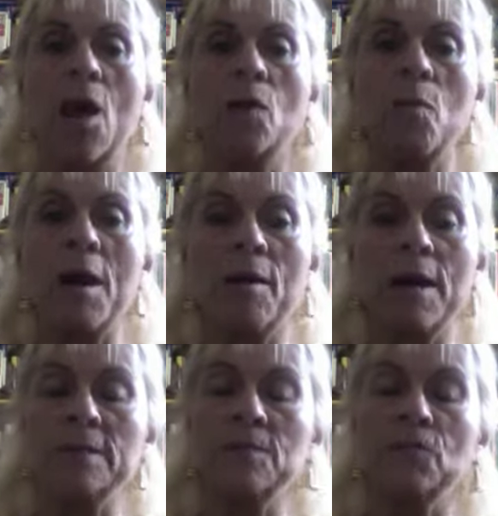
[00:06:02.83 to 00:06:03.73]

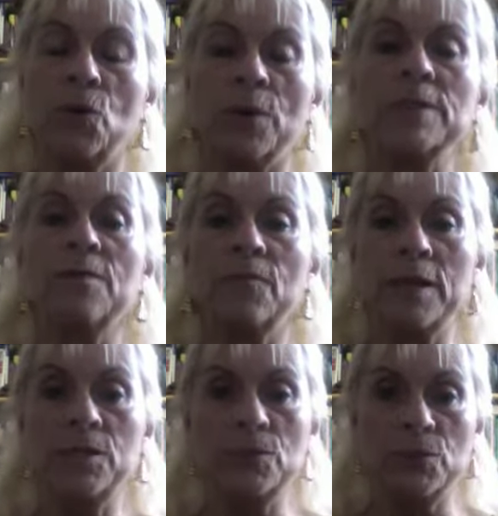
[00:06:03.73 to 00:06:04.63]
Whereas, of course, if
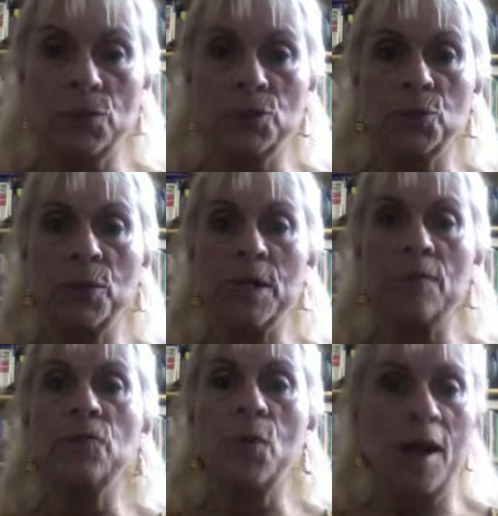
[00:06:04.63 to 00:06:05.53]
they do surgery,
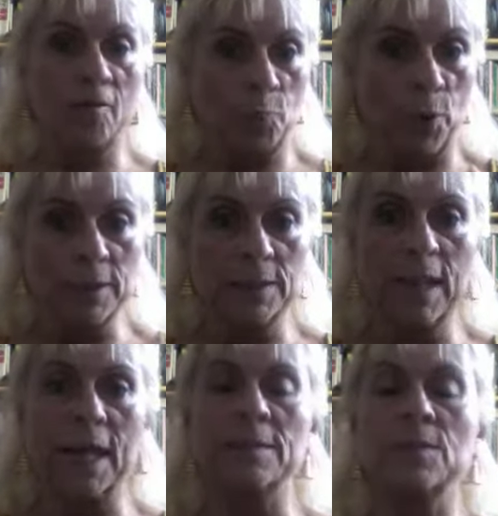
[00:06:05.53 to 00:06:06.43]
if you have breast
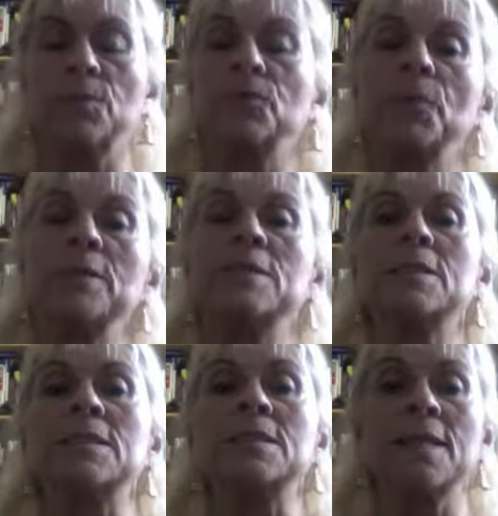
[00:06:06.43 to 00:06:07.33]
cancer, for
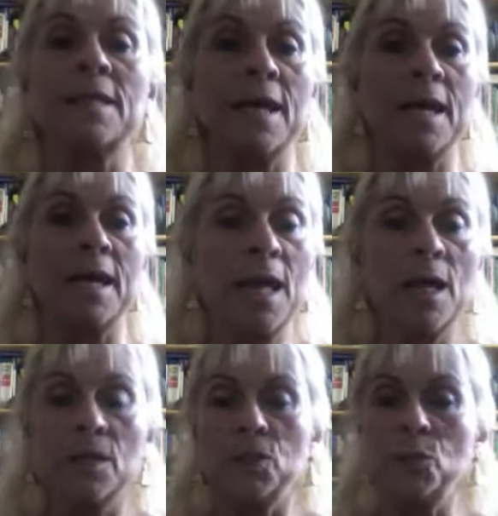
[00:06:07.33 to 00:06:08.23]
instance, and they
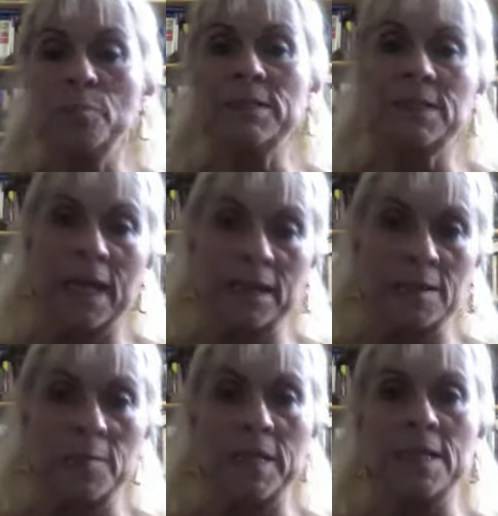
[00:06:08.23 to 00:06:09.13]
do
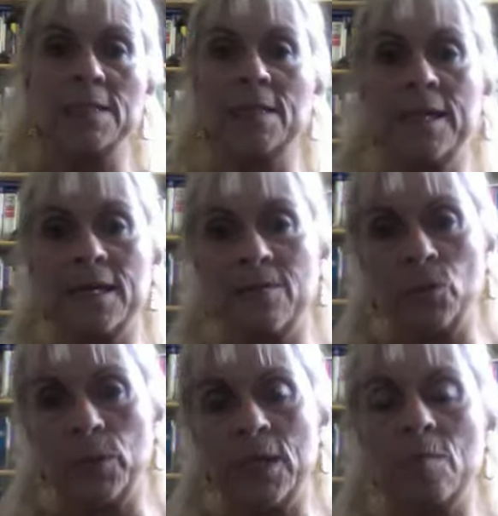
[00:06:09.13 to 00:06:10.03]
mastectomies and they give you
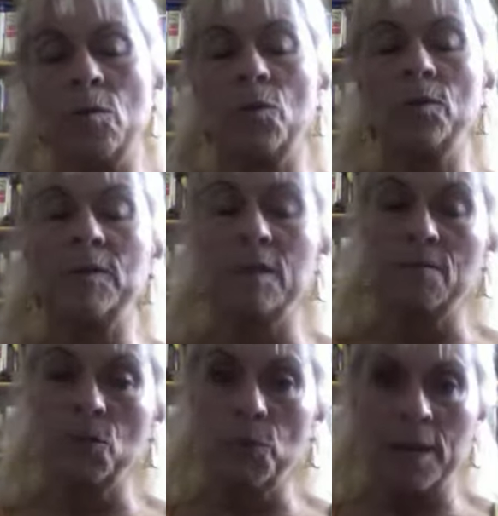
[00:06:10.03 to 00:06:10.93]
chemo and they give
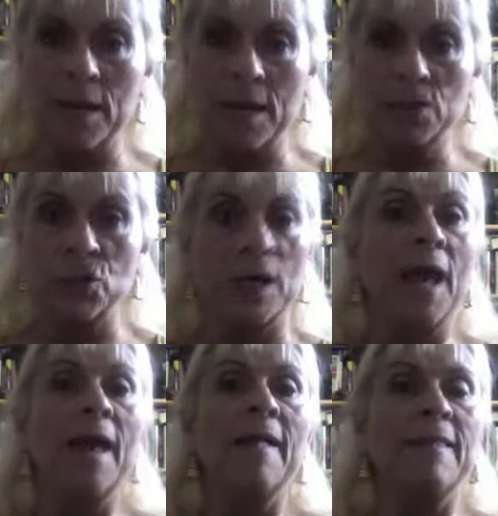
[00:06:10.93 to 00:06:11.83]
you radiation,
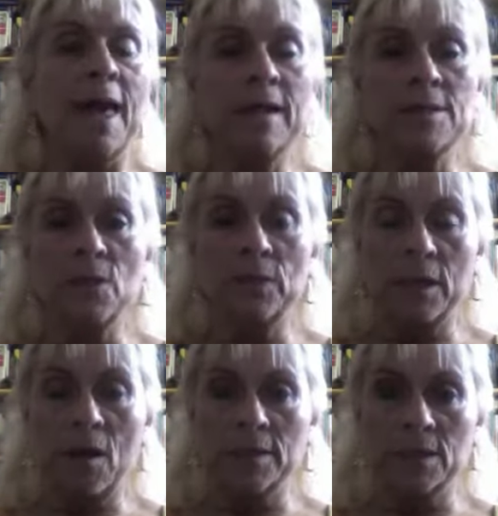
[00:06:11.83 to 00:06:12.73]
that is only
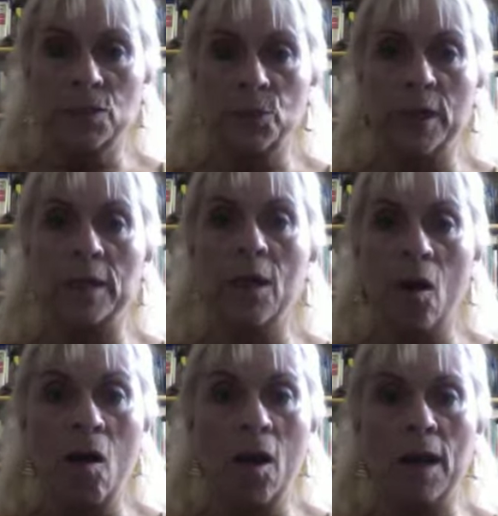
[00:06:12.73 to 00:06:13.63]
concentrating
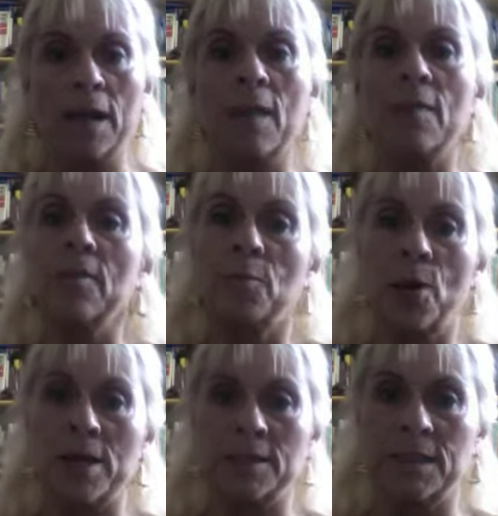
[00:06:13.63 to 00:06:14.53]
on the
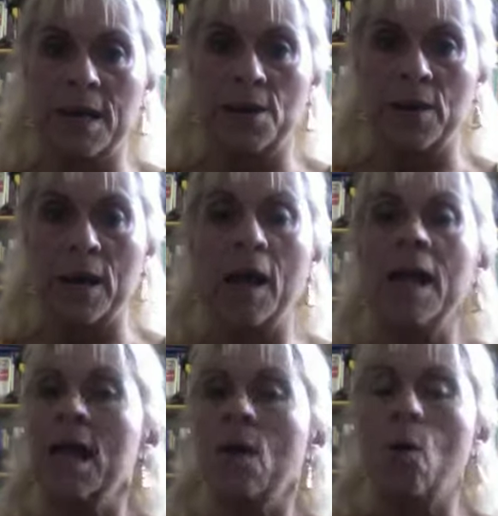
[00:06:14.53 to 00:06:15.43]
breast area.
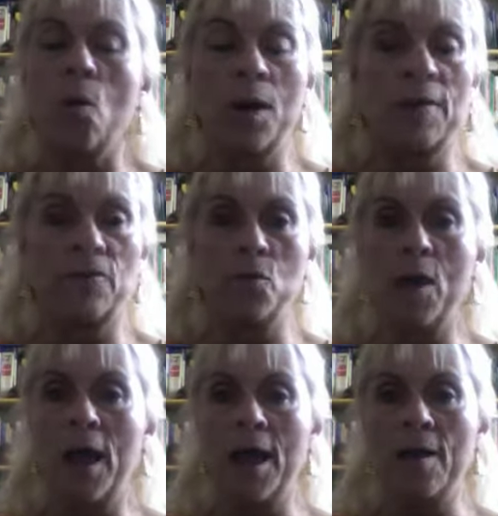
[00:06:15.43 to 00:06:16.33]
Or if you
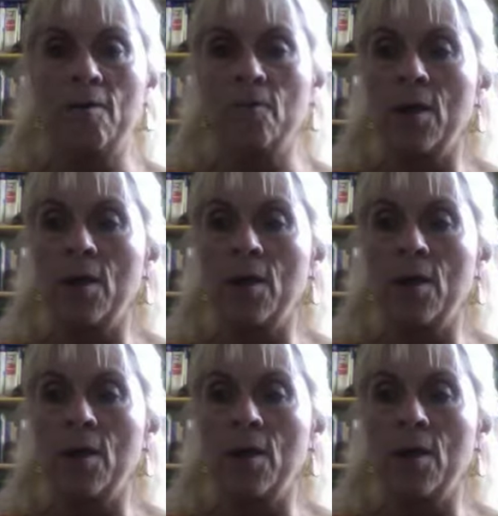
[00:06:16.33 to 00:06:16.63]
have